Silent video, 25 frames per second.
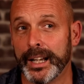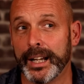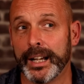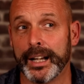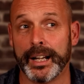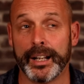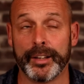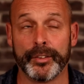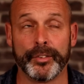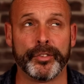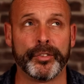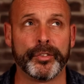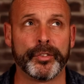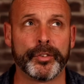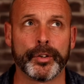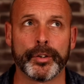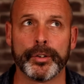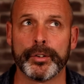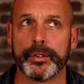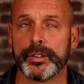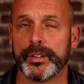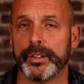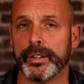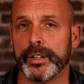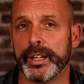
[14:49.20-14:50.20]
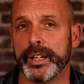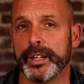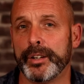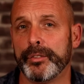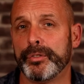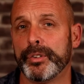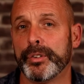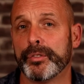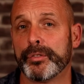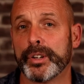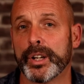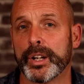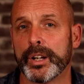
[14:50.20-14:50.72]
And certainly, if
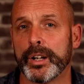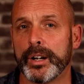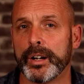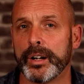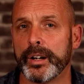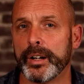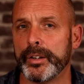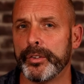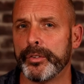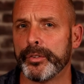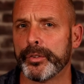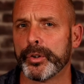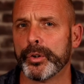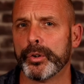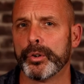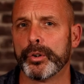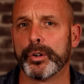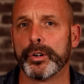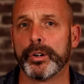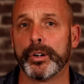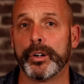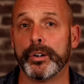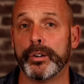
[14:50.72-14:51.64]
you've got a high score